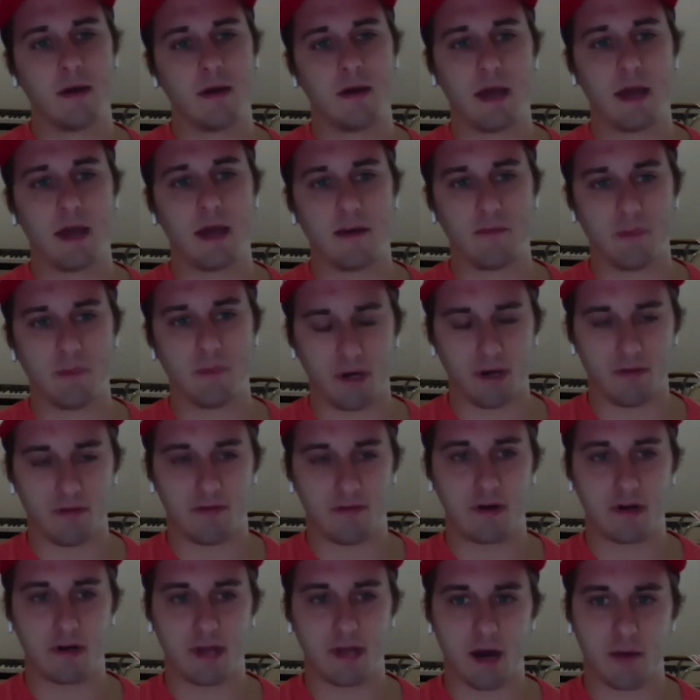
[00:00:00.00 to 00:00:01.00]
And they have money
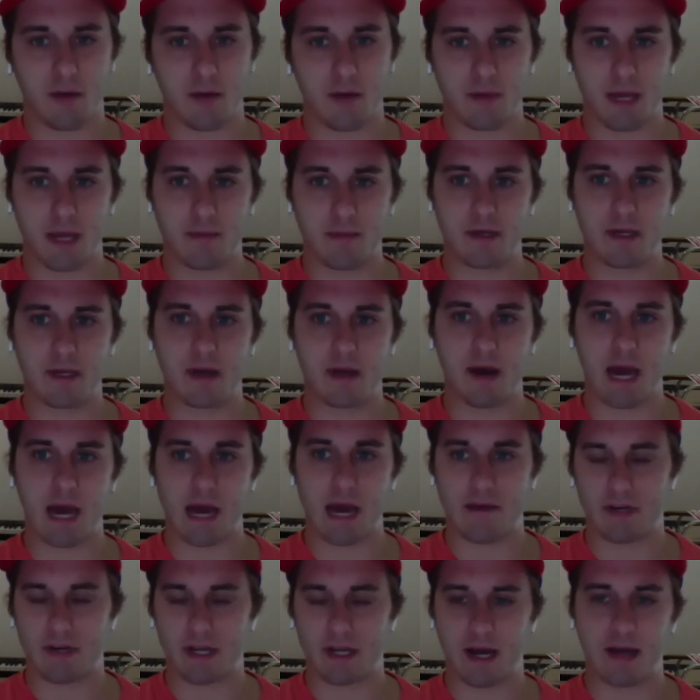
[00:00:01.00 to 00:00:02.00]
for a down payment. Now, I
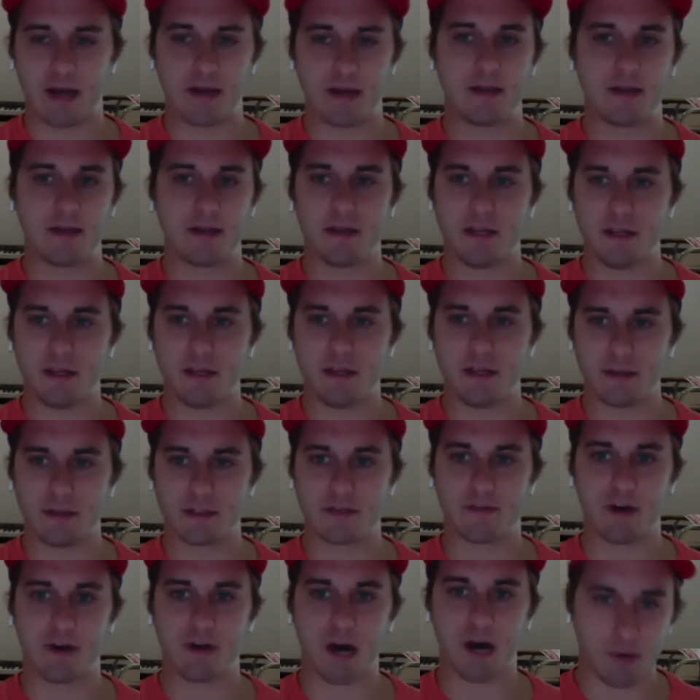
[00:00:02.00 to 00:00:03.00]
haven't gotten into
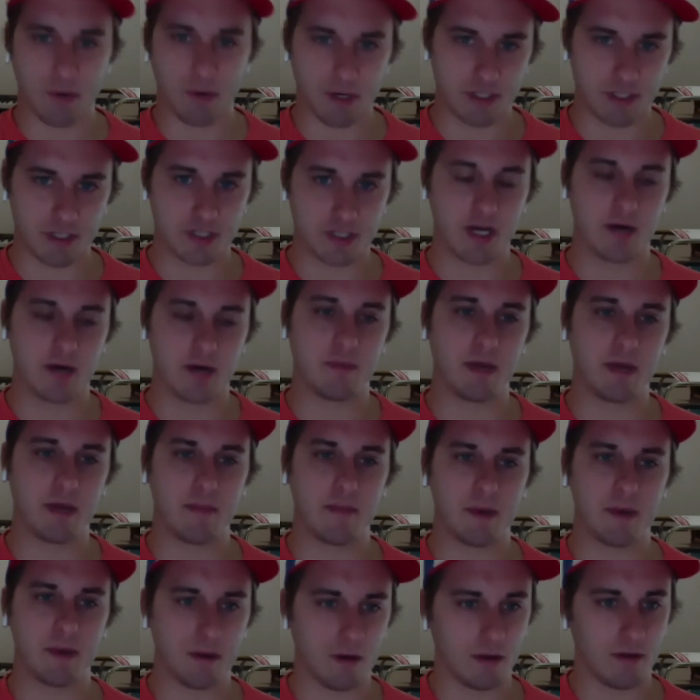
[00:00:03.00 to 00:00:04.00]
details of how much down
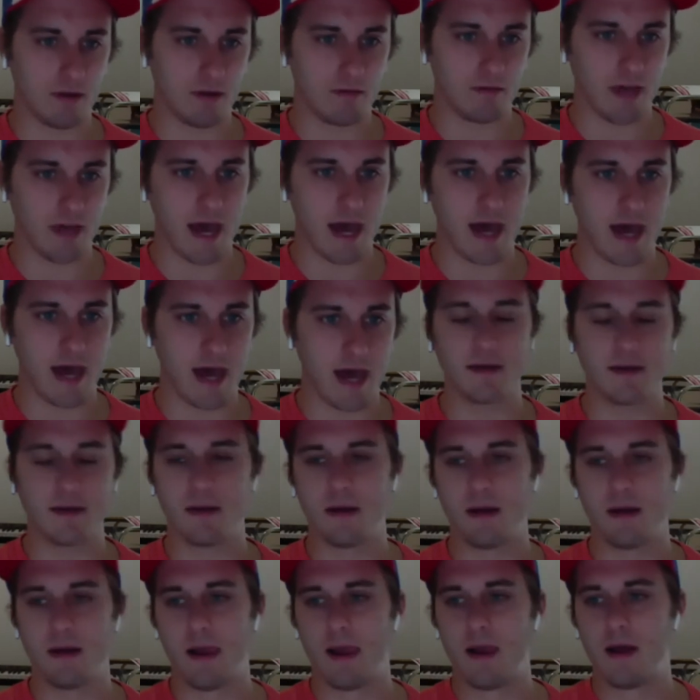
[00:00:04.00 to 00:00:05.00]
payment, all of that.
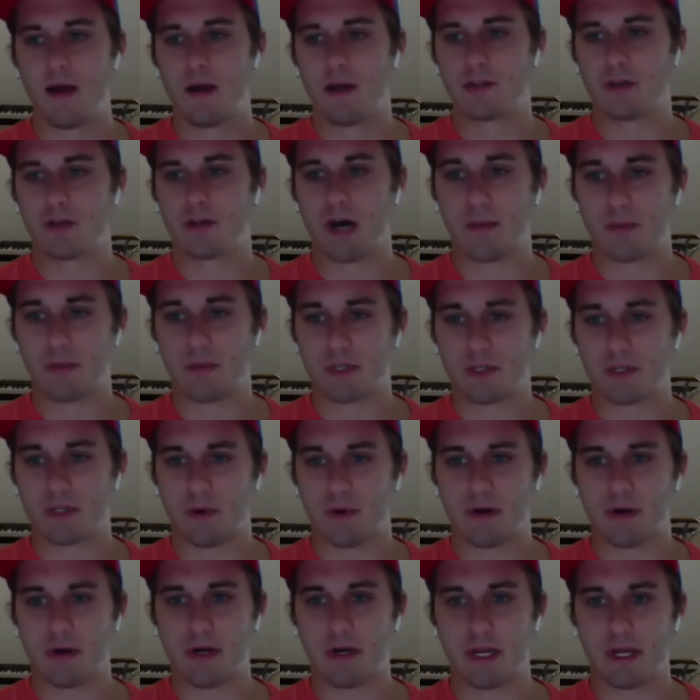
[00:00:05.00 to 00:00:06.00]
So I'm just
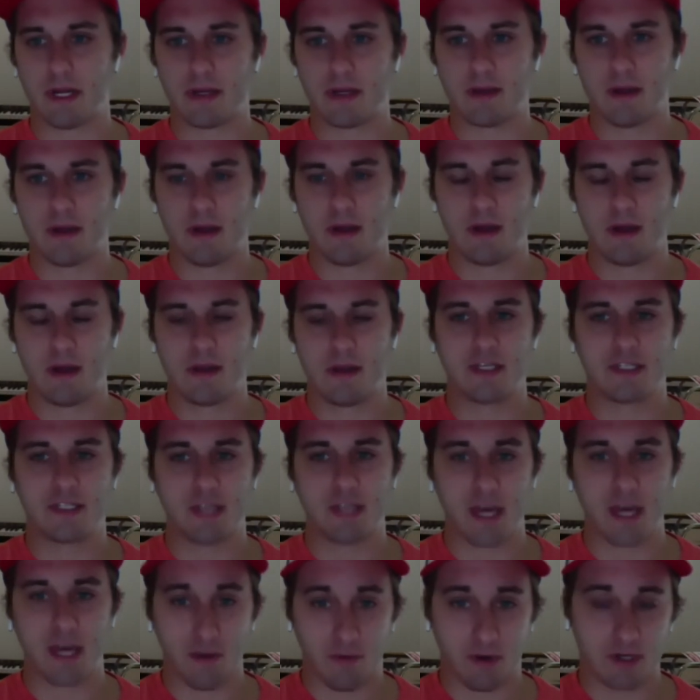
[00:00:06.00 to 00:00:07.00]
wondering they
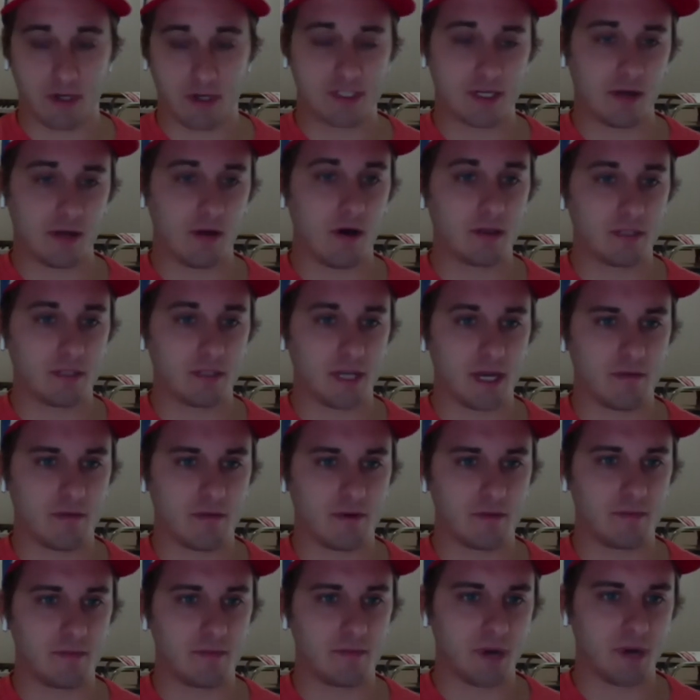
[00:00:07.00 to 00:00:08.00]
say they want to sell all 10
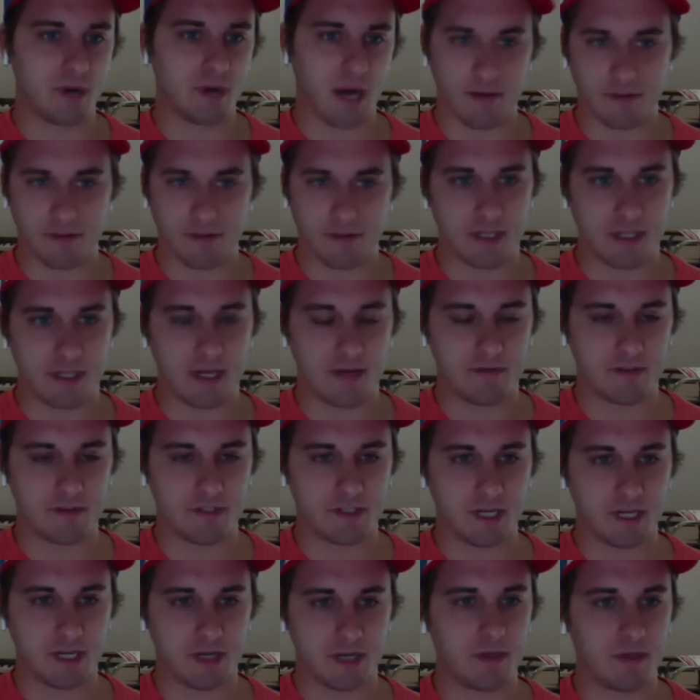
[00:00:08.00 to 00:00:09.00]
of them, but obviously they have to
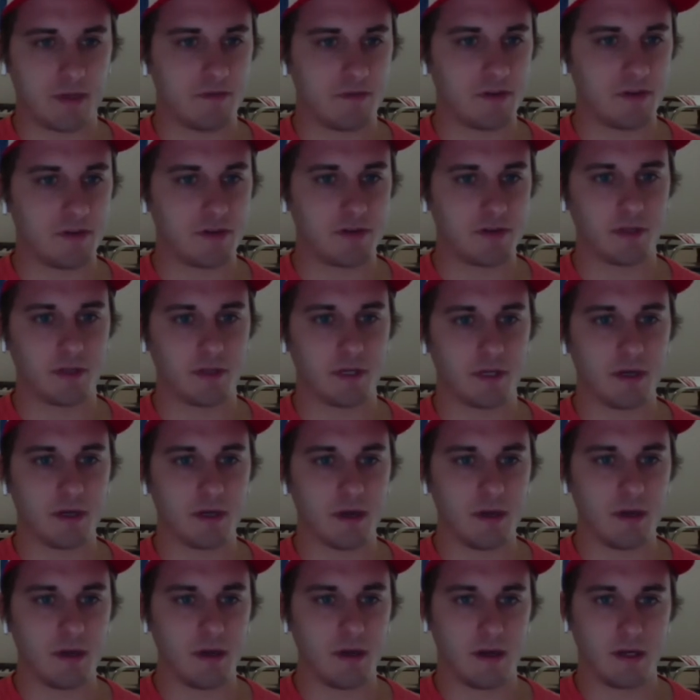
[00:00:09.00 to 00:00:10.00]
sell them
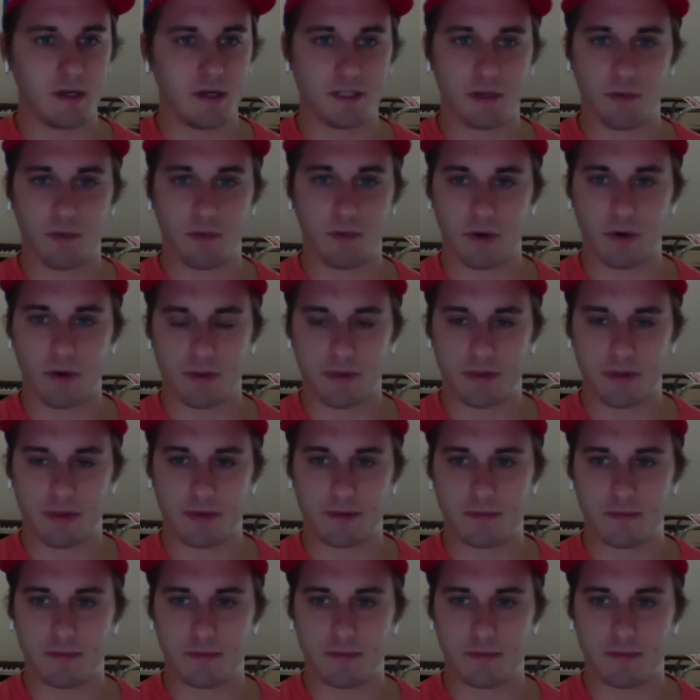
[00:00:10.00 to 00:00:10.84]
individually. Is it worth